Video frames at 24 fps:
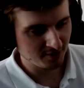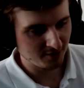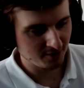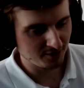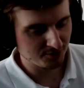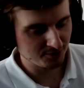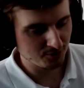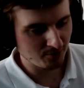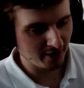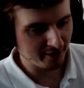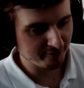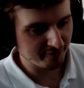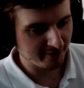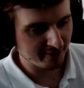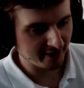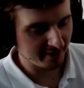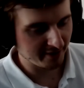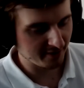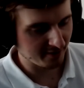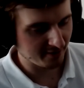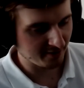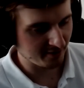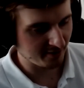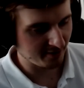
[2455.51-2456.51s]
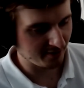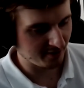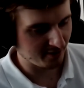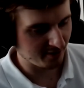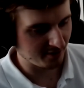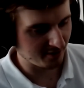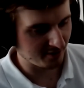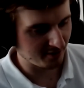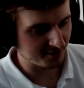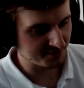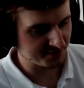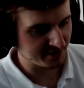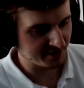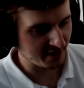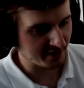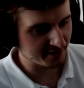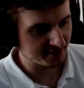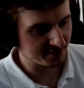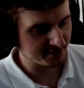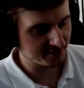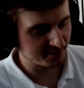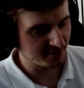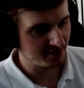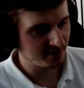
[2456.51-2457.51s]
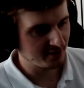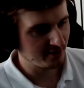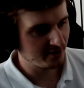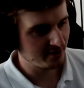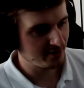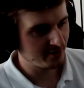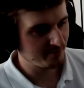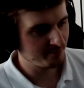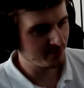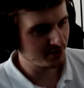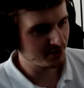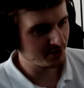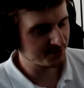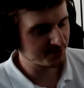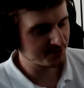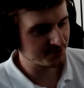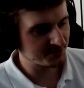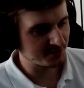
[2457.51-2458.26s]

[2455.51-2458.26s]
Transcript: on the Wi-Fi stack, but